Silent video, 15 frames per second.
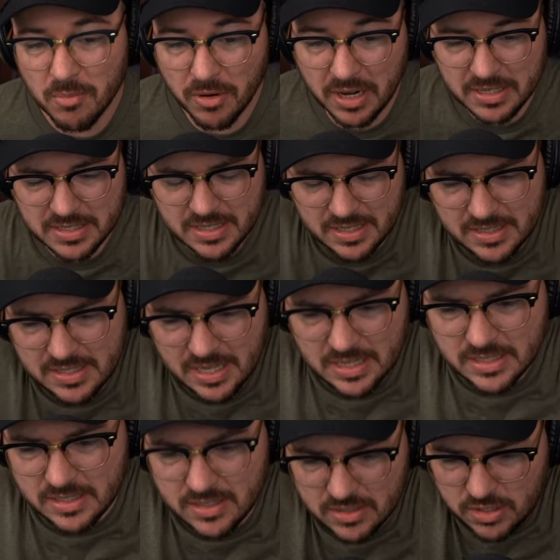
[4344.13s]
Bridenstine
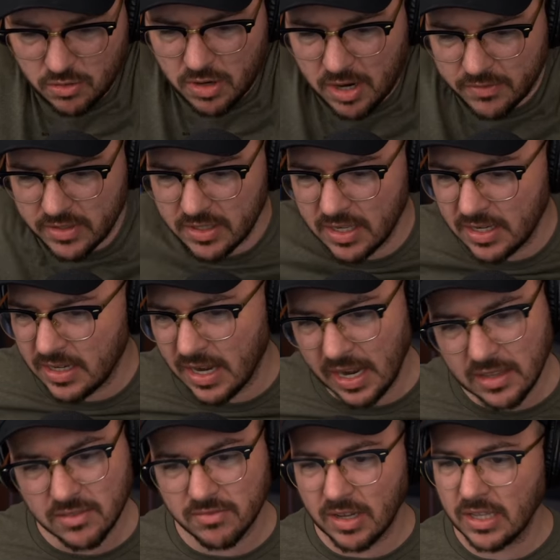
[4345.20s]
says so often. And
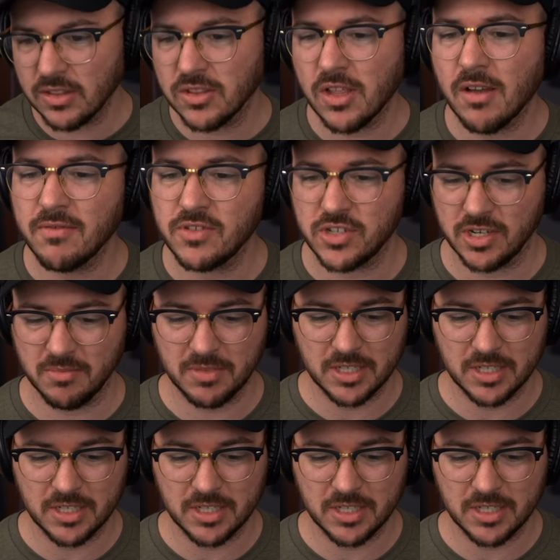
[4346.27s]
I love Jim.